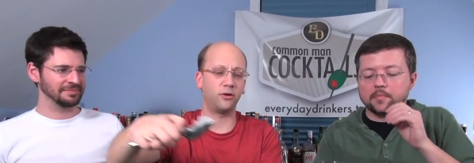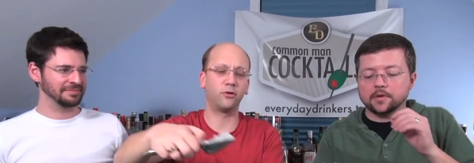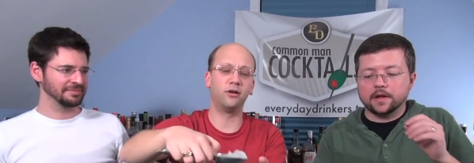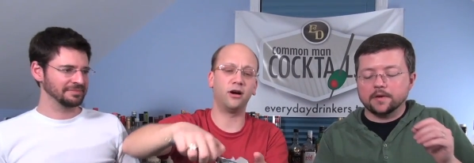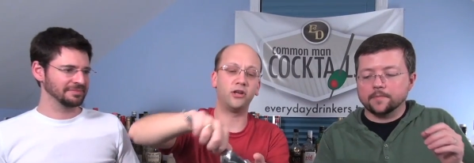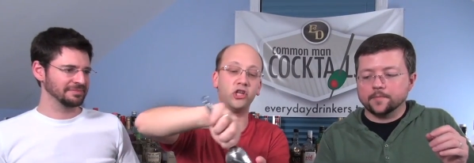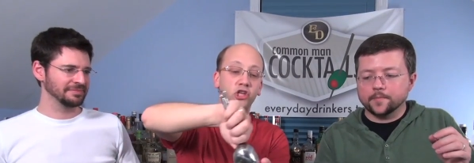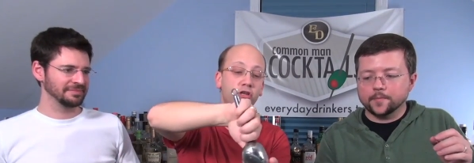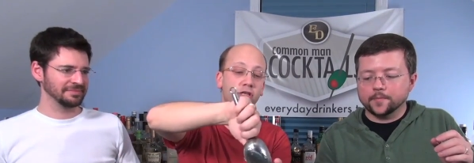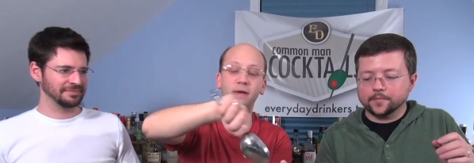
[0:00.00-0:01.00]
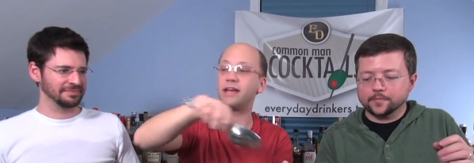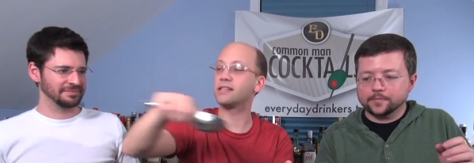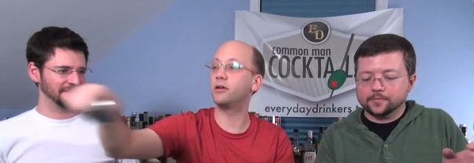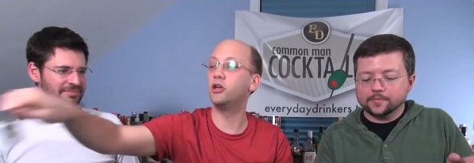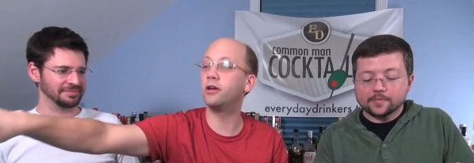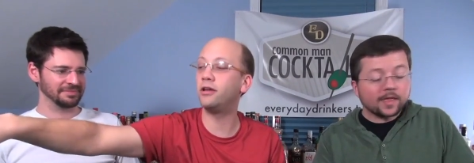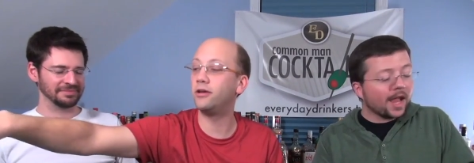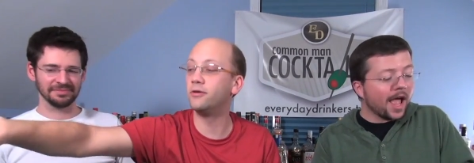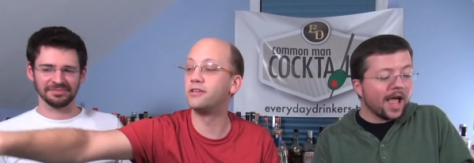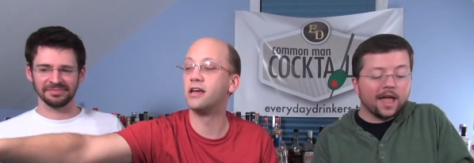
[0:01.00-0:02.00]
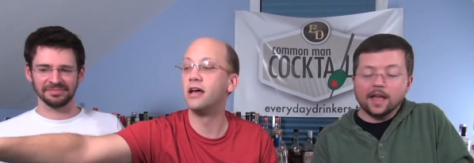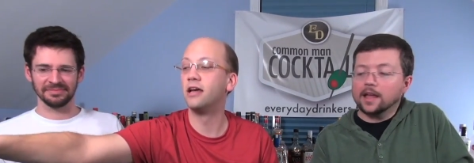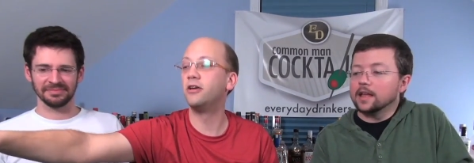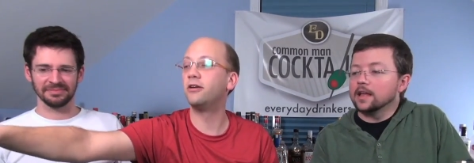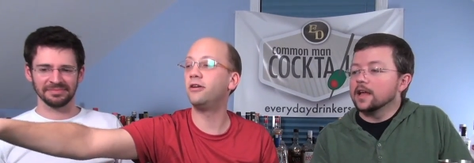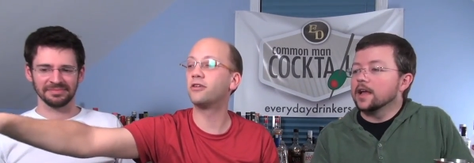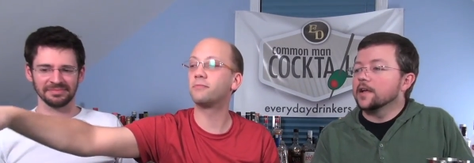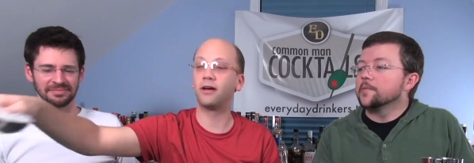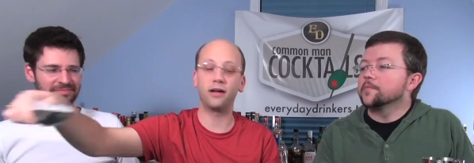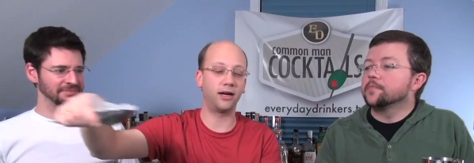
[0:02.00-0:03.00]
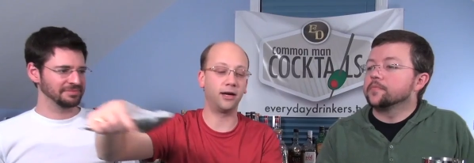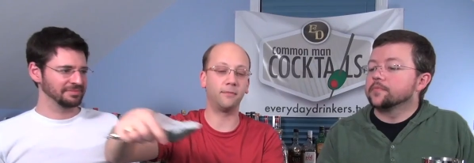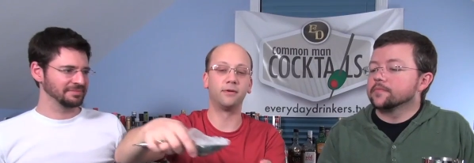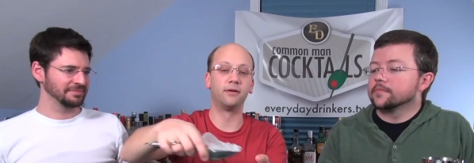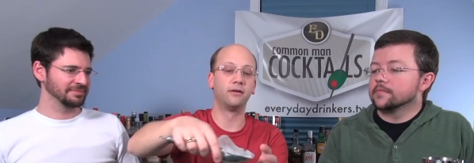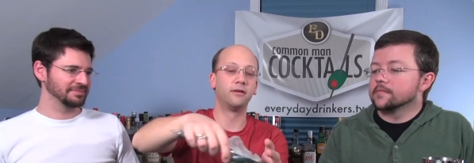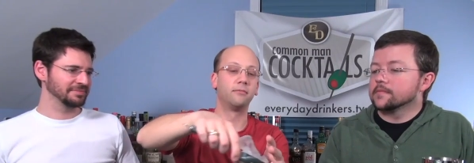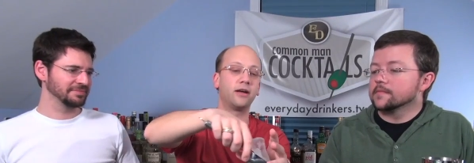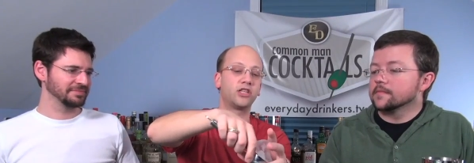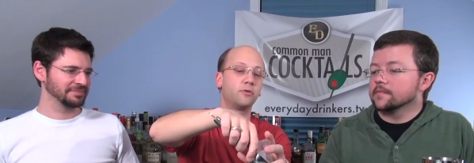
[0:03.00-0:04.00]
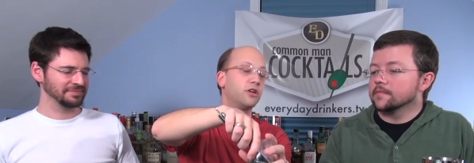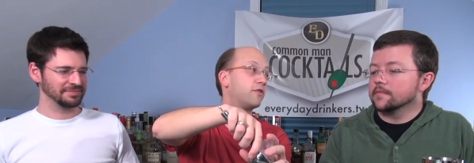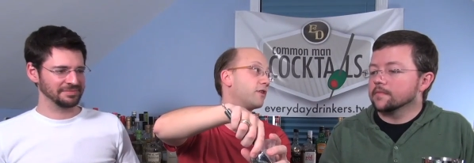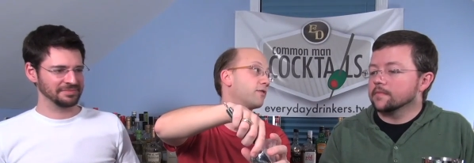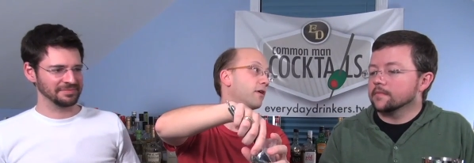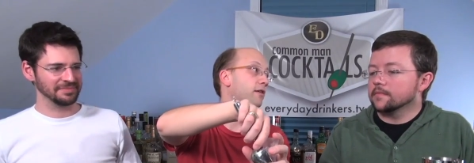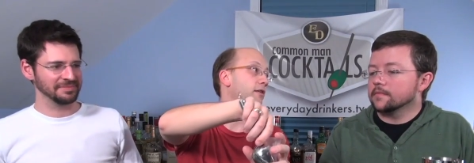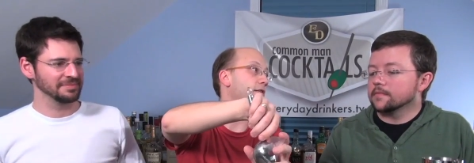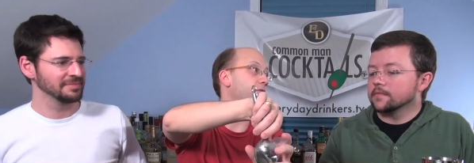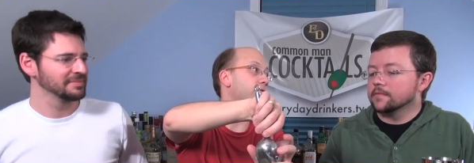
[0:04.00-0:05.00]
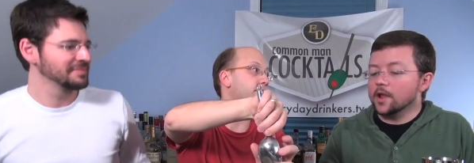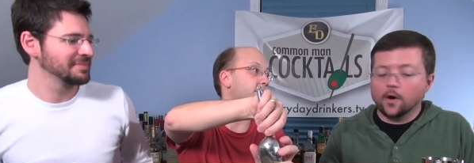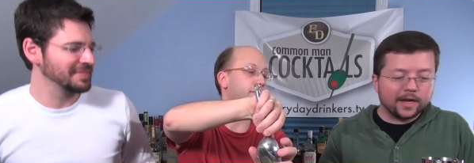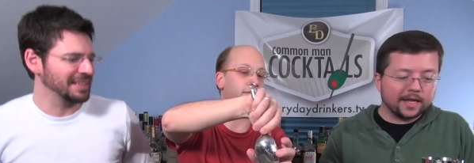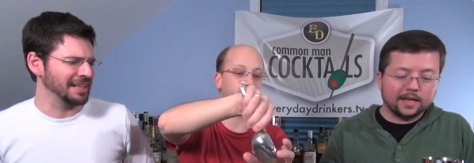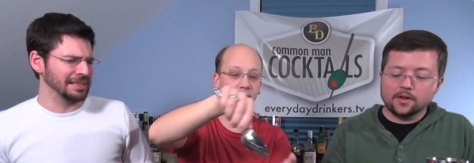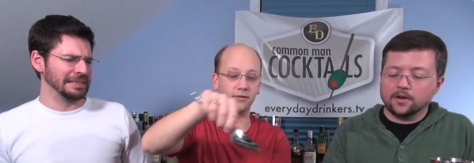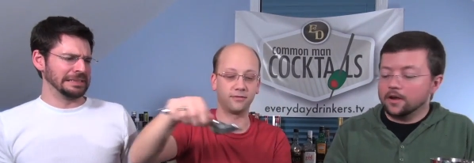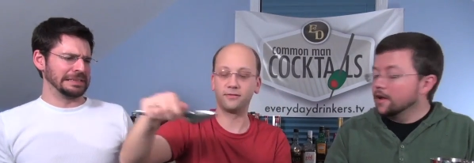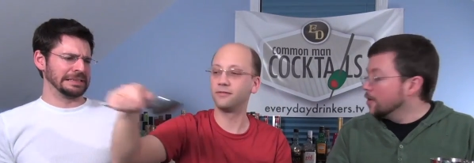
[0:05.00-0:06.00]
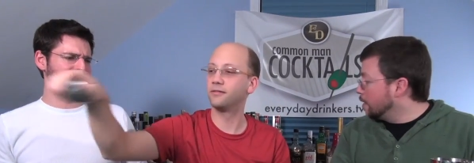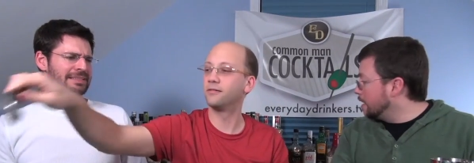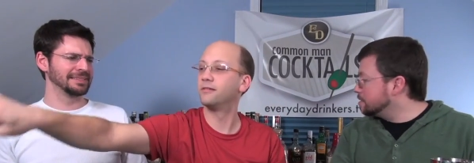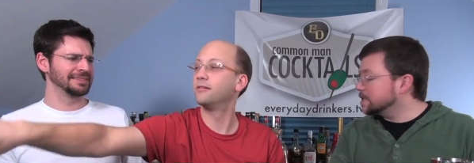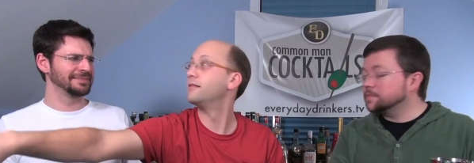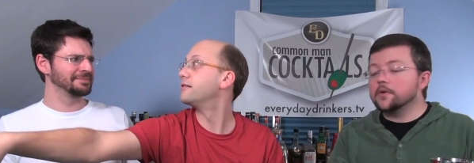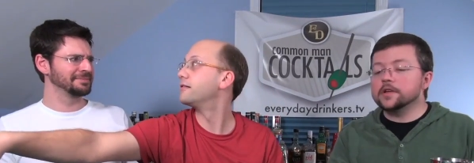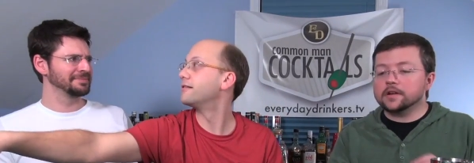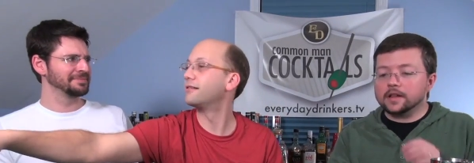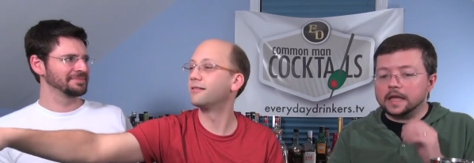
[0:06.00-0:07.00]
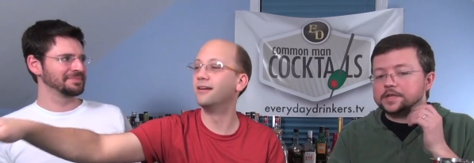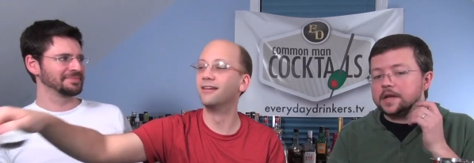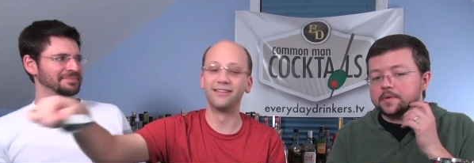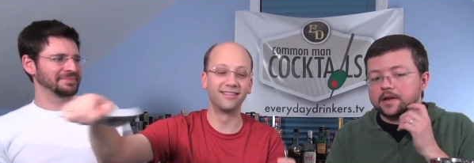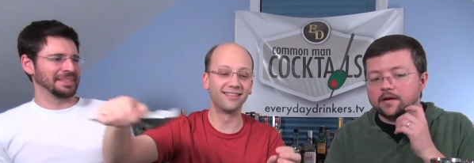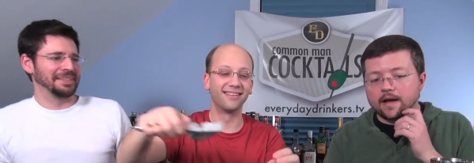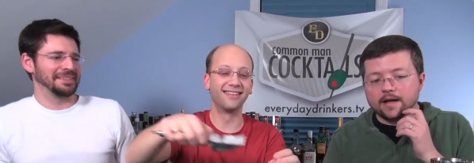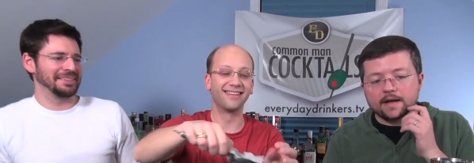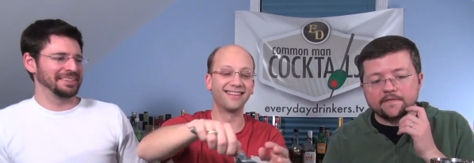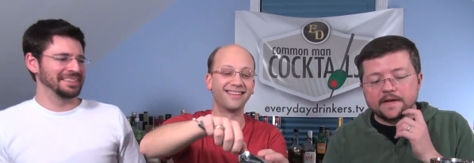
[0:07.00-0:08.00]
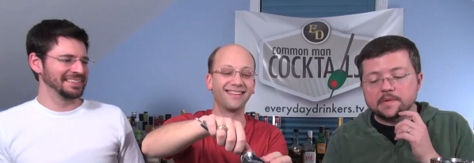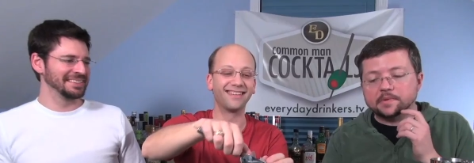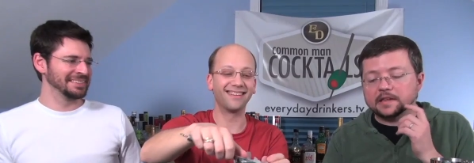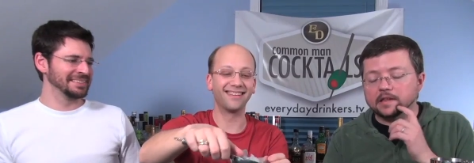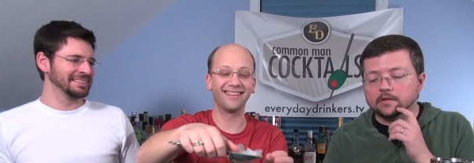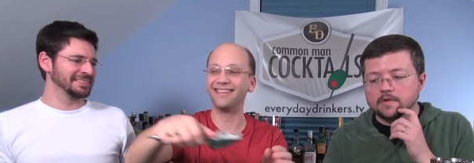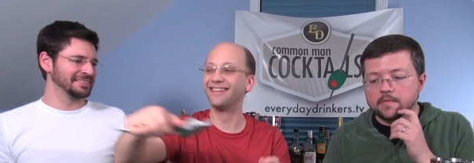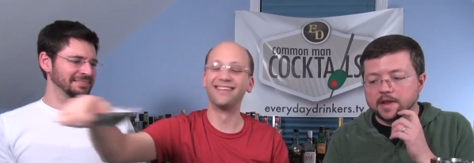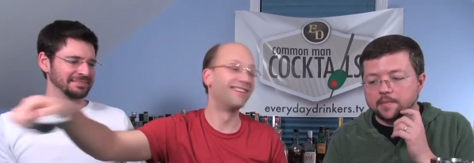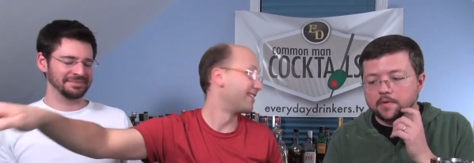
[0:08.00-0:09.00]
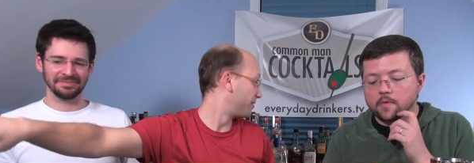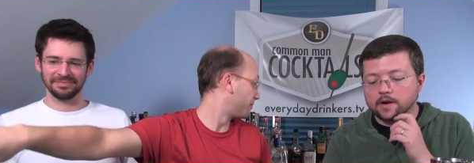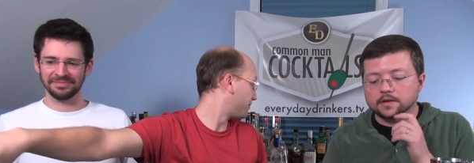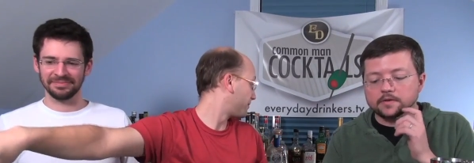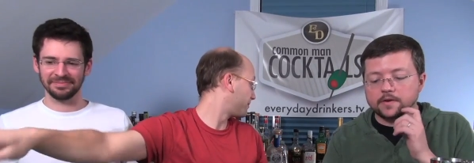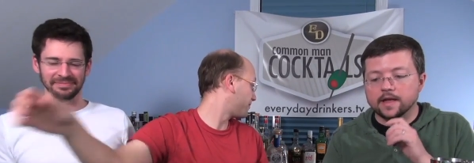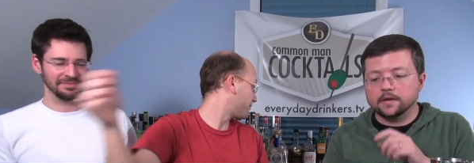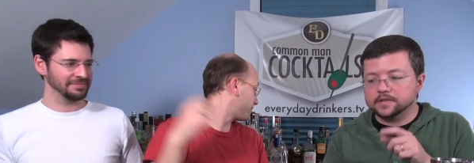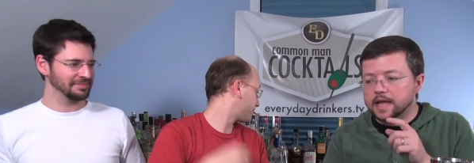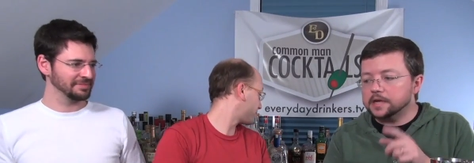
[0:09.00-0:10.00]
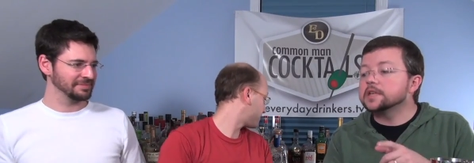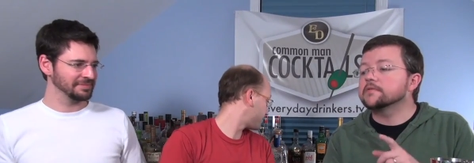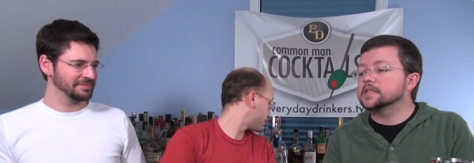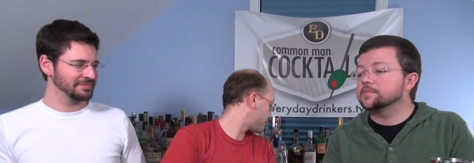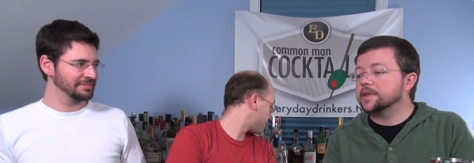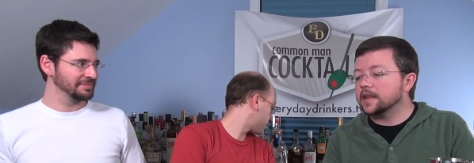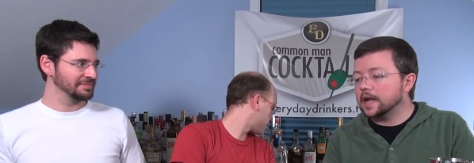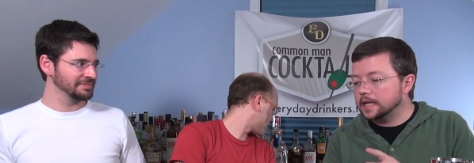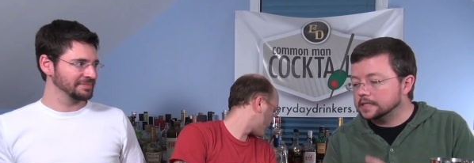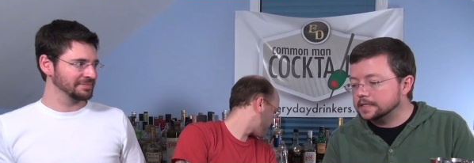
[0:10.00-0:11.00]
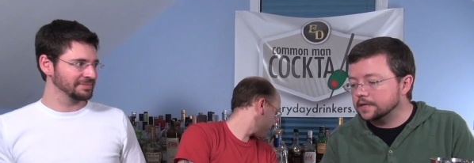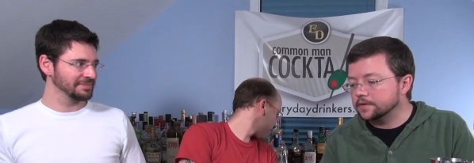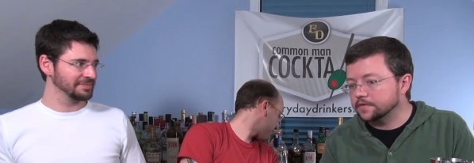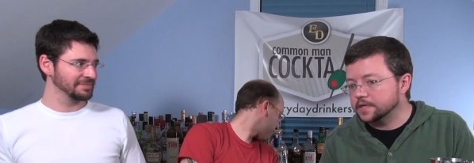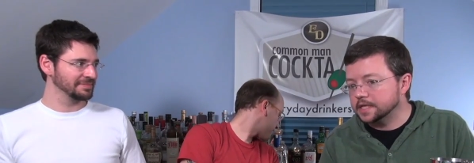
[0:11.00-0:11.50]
Speaker 1: up here, God, did you just make? So you didn't use you didn't use my um. My Swedish fish vodka, did you? No, I didn't.
Speaker 2: No, no, no. When I was exploring your collection up here, I, I found a particular rum that I've been wanting to try, and it was actually a recipe that I considered for